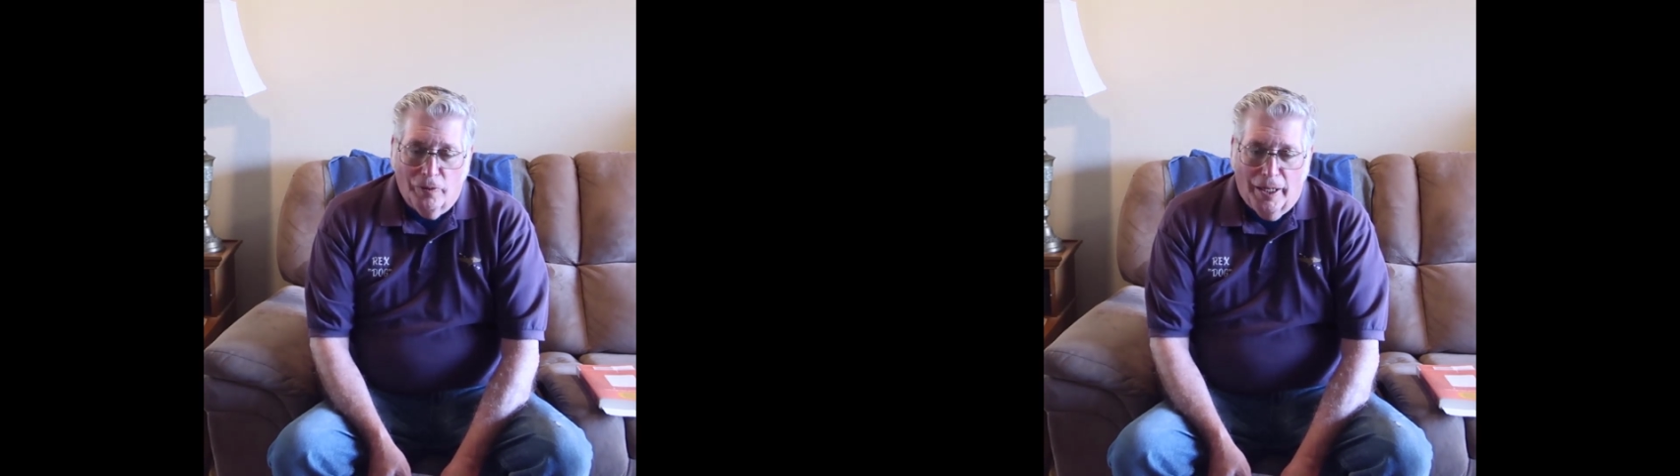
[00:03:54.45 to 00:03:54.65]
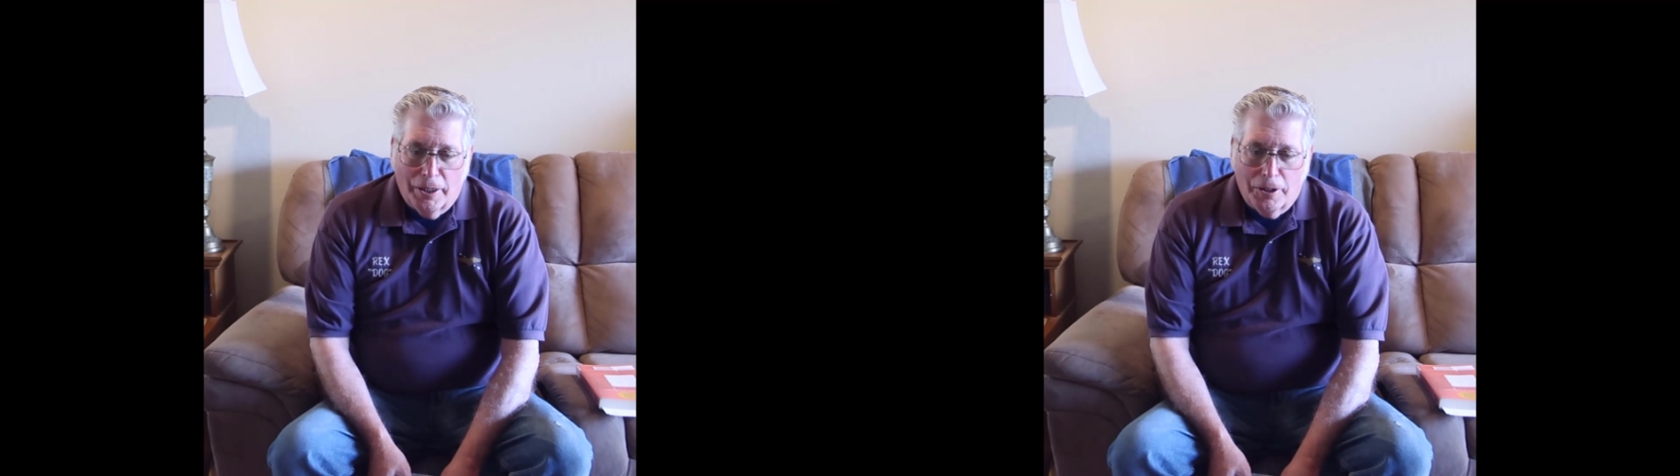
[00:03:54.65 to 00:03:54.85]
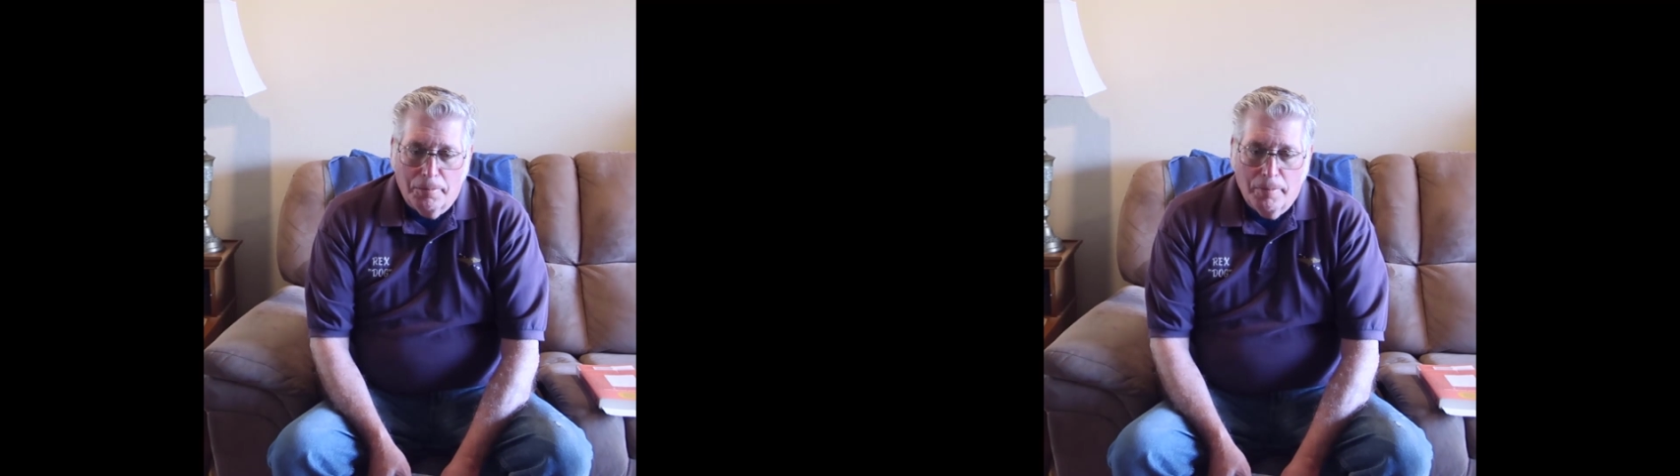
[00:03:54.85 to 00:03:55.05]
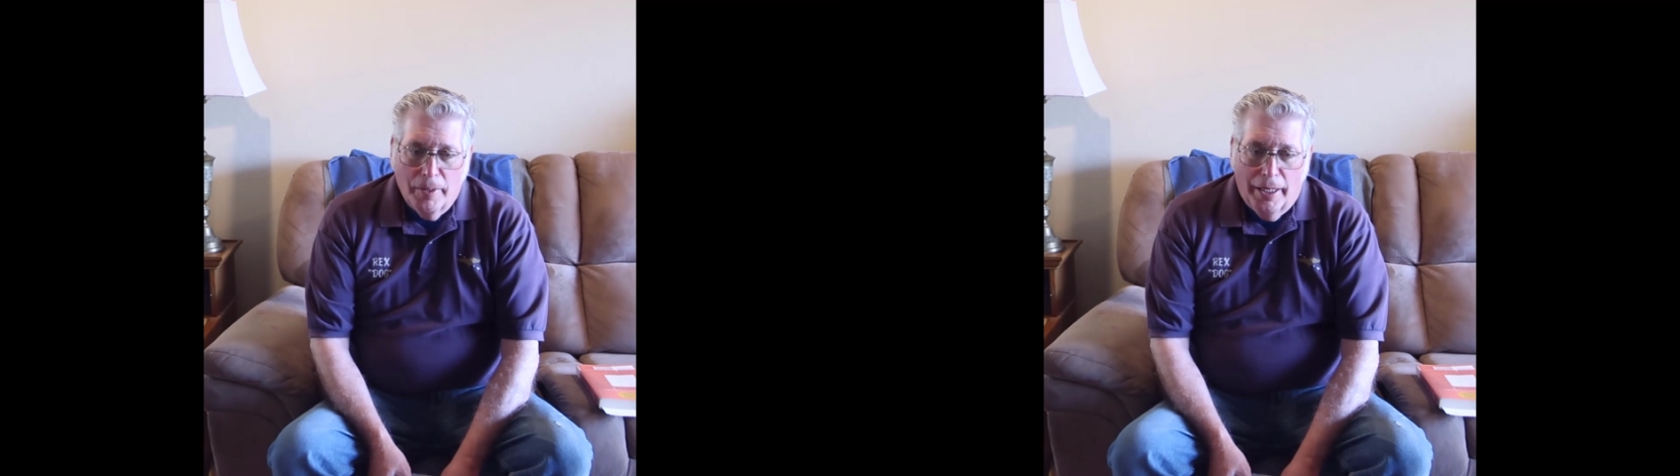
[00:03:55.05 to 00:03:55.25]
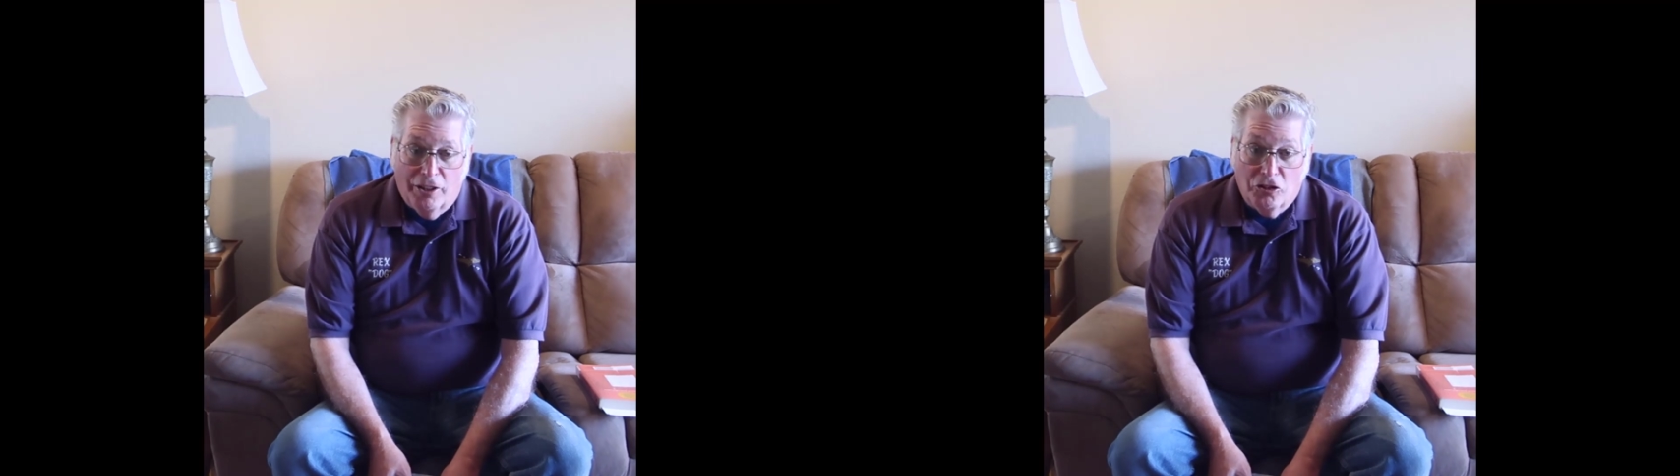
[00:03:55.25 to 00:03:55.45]
father
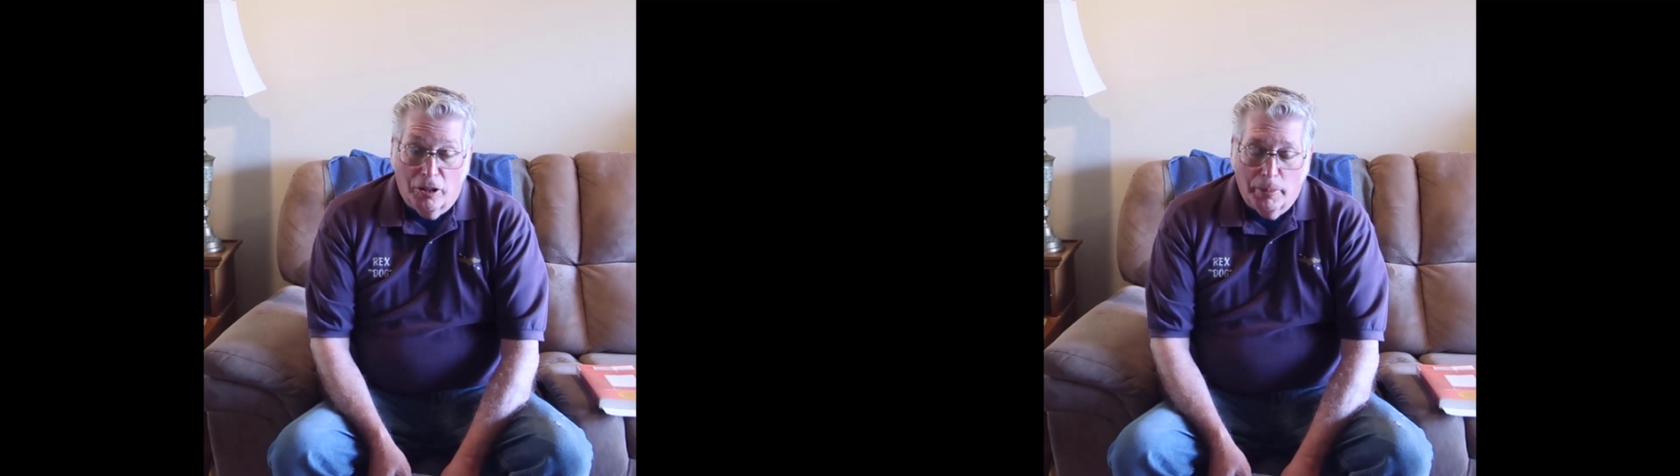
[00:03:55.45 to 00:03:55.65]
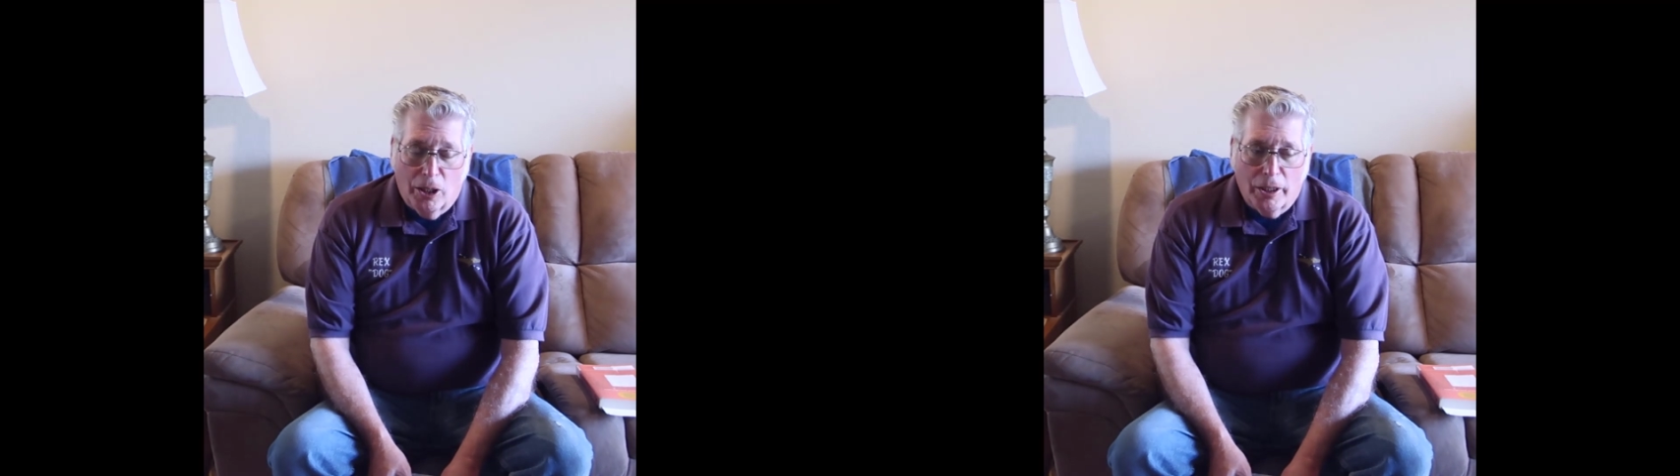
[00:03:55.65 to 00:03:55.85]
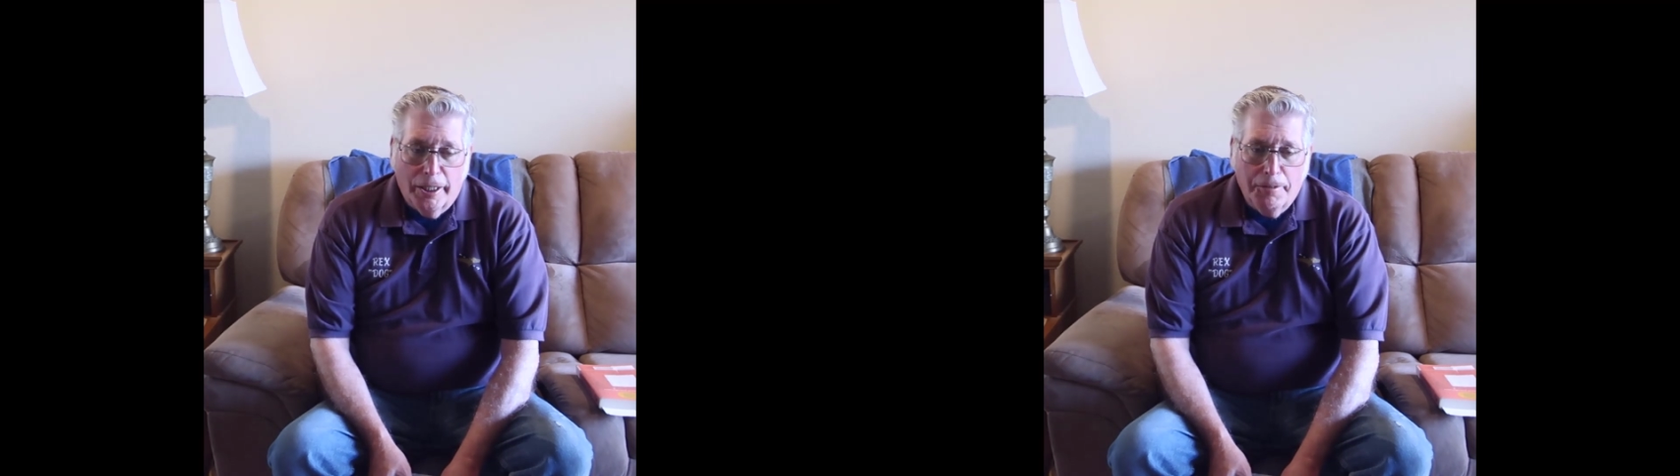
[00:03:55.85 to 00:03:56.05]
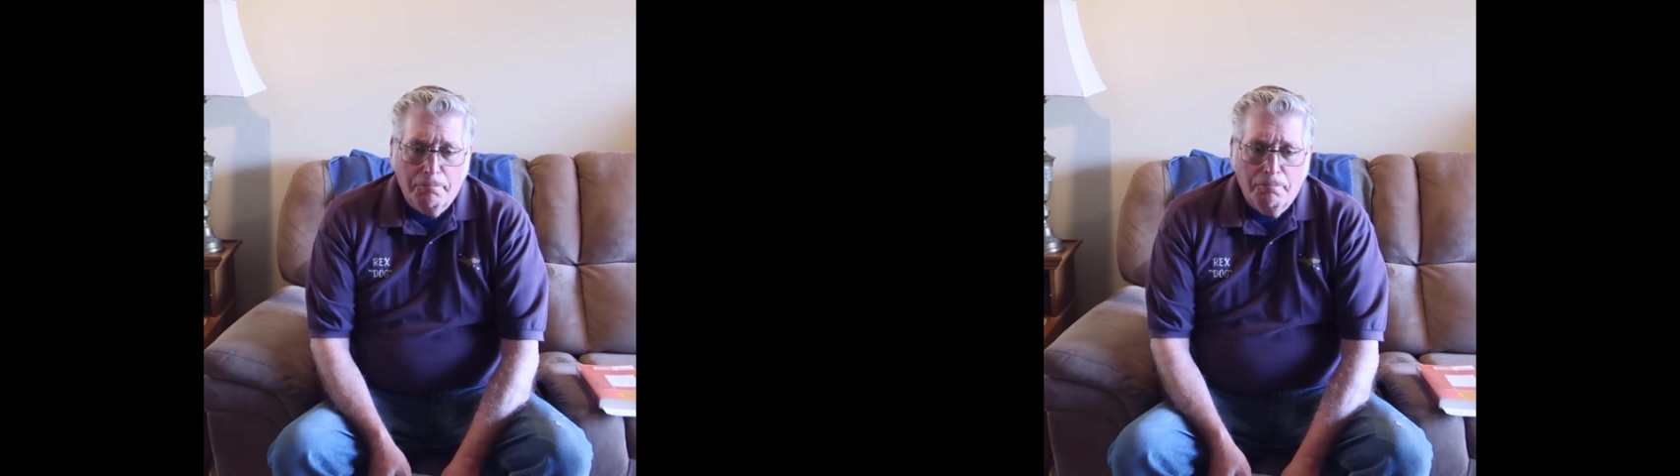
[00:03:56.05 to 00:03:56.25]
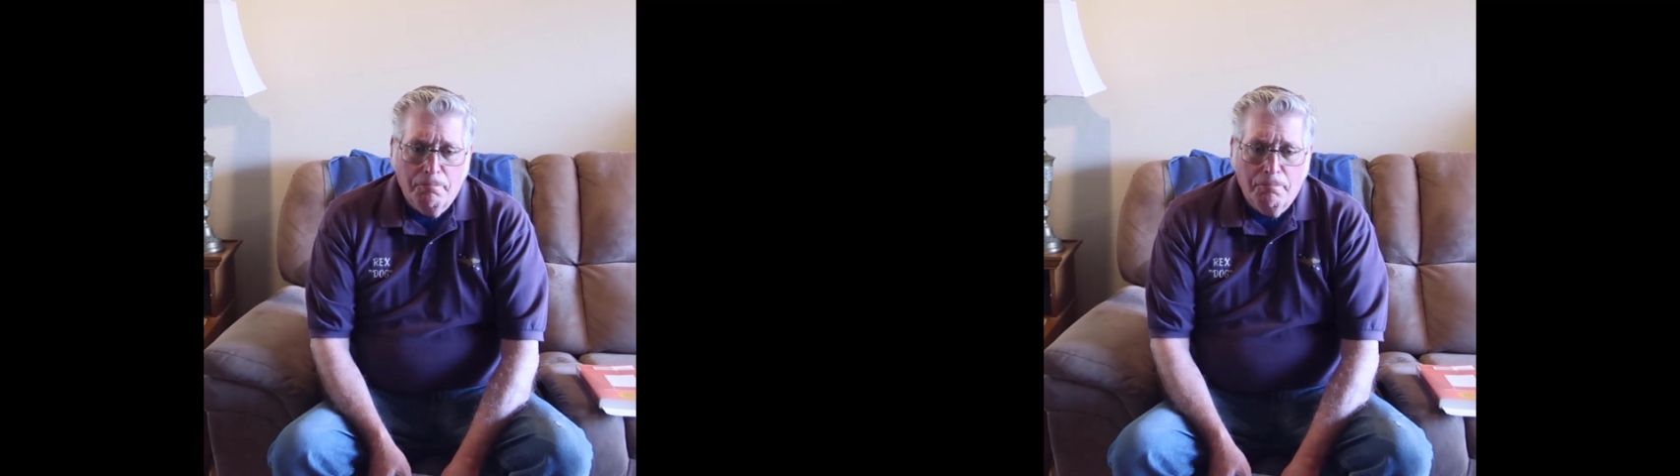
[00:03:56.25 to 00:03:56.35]
as an American,